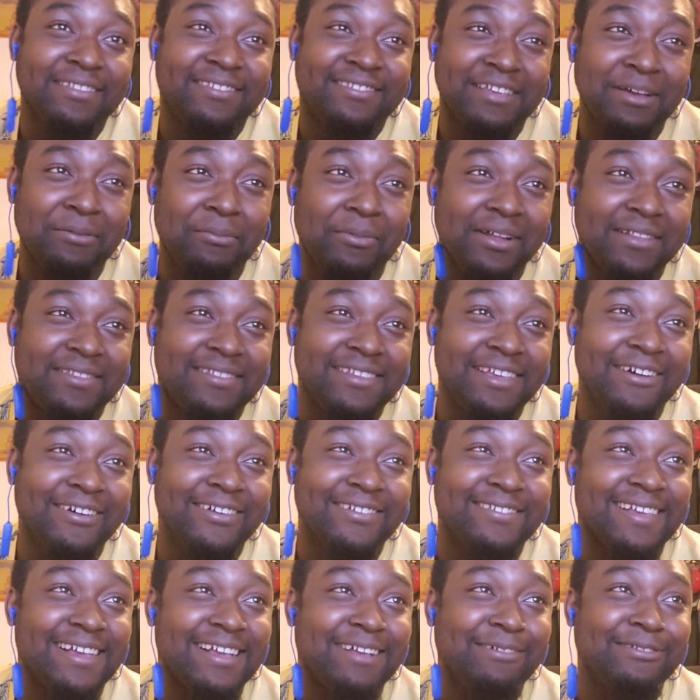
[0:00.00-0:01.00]
can somewhat tell
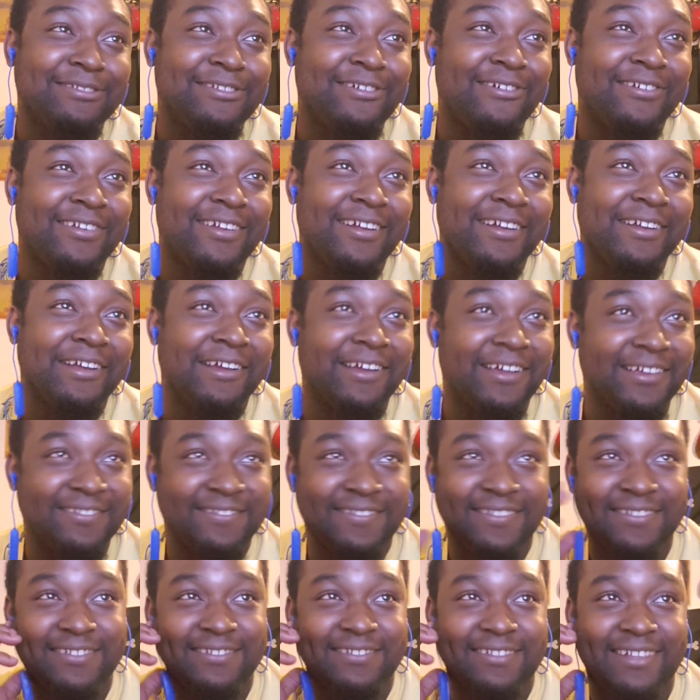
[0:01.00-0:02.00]
exactly what's going on here
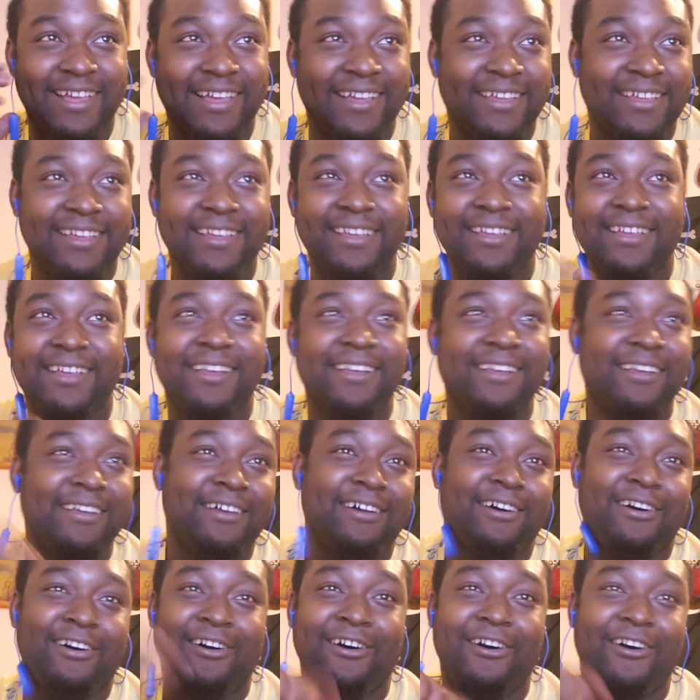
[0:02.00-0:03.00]
because this is like
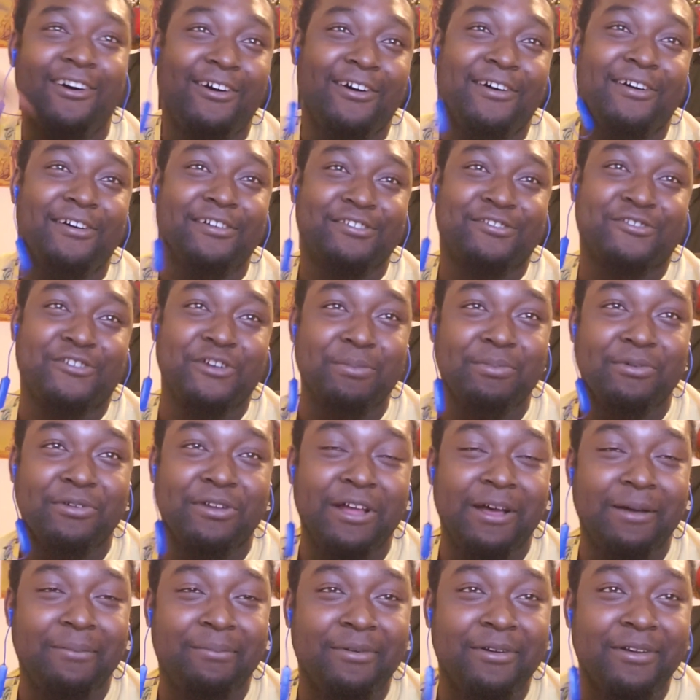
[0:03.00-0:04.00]
all
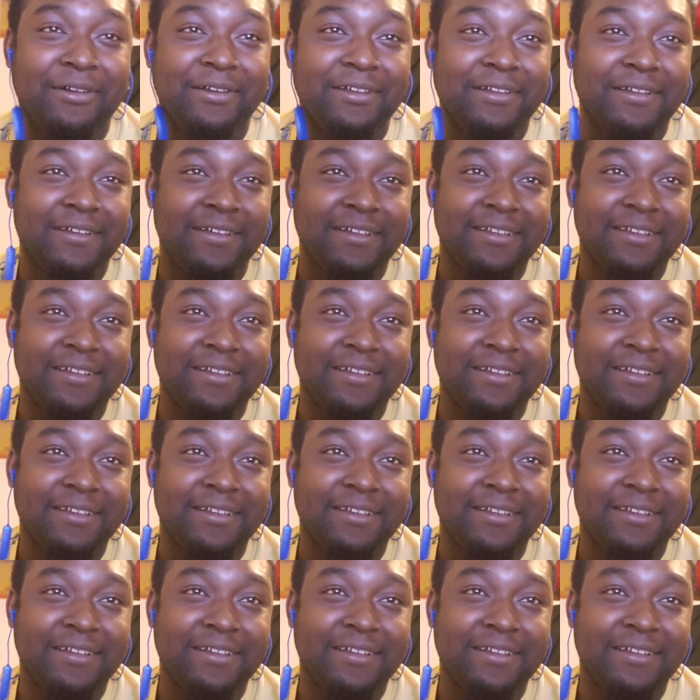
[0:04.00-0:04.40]
scribbled up, bro.